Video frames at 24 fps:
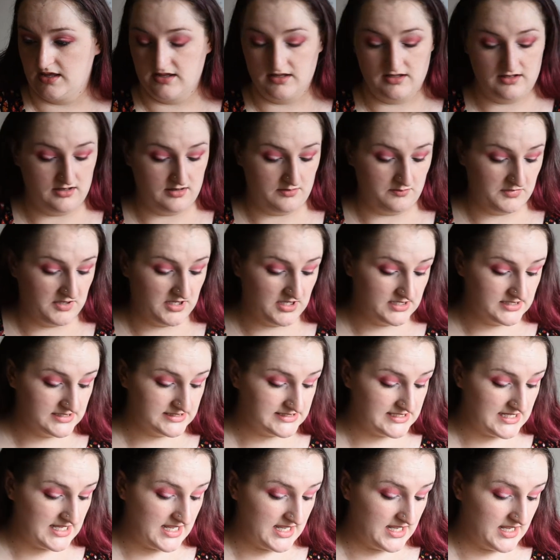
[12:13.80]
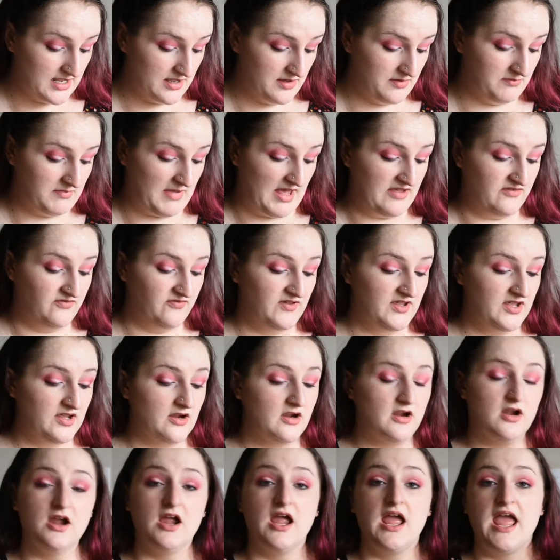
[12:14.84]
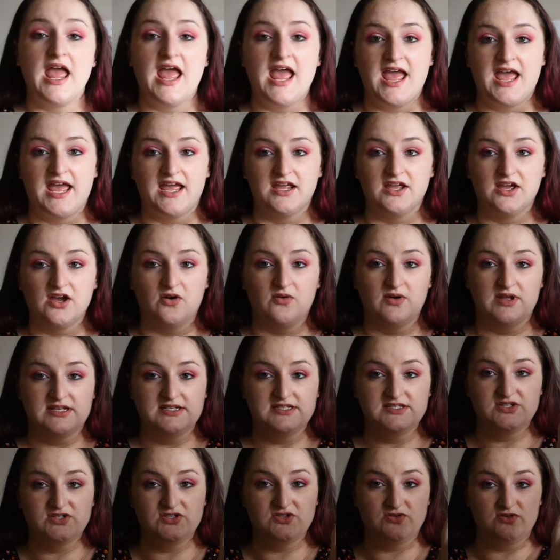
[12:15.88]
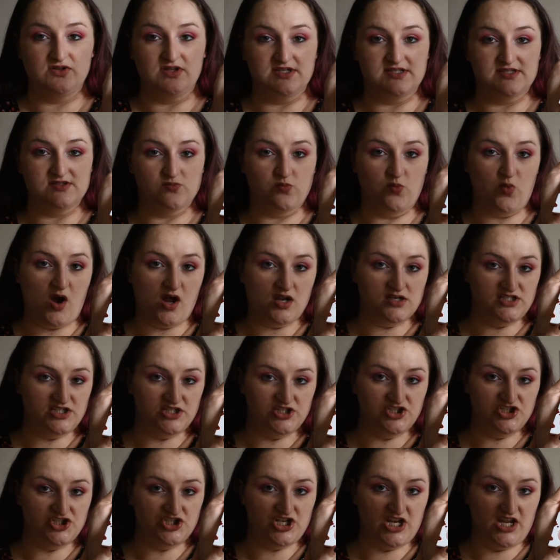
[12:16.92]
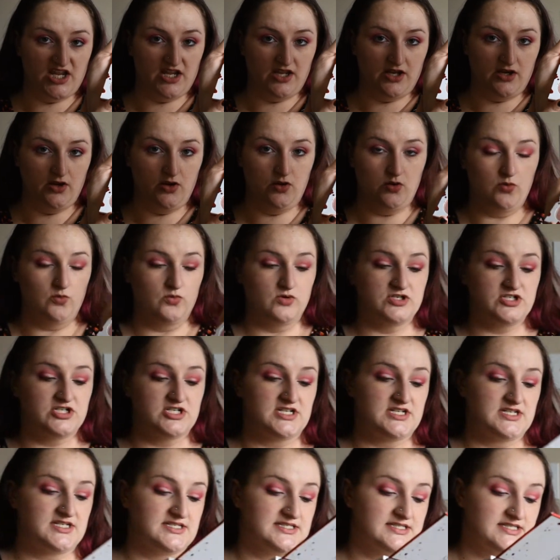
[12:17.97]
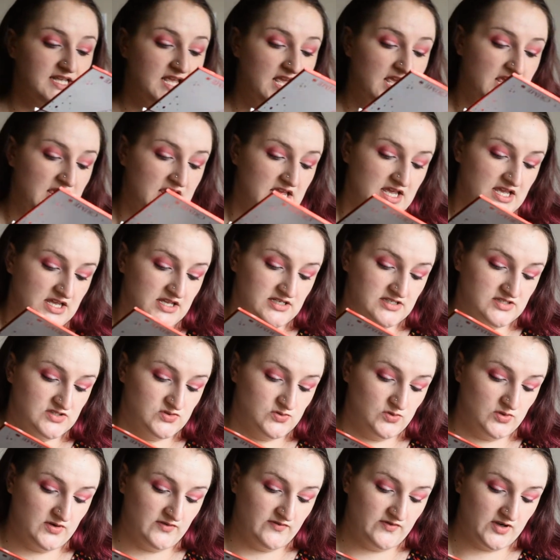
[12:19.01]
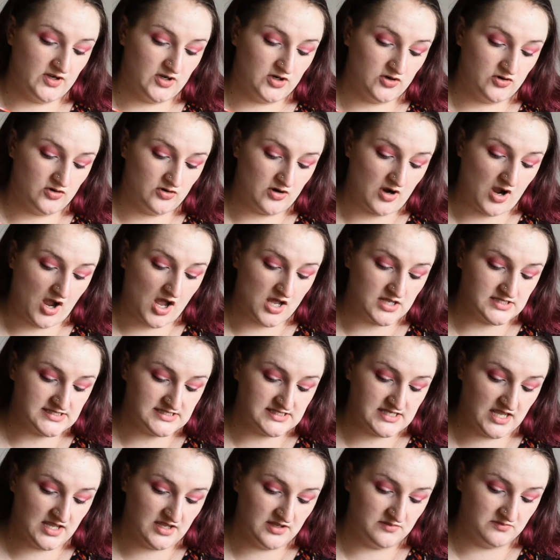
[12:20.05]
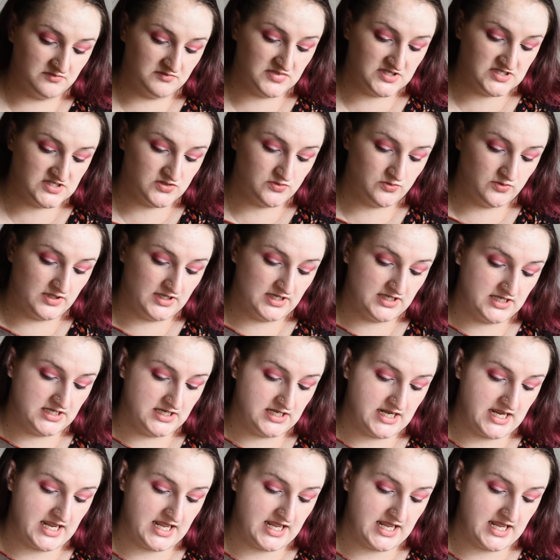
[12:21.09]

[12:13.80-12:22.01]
And I'm gonna take my finger and go into this Wanted shade, which is sort of a cross between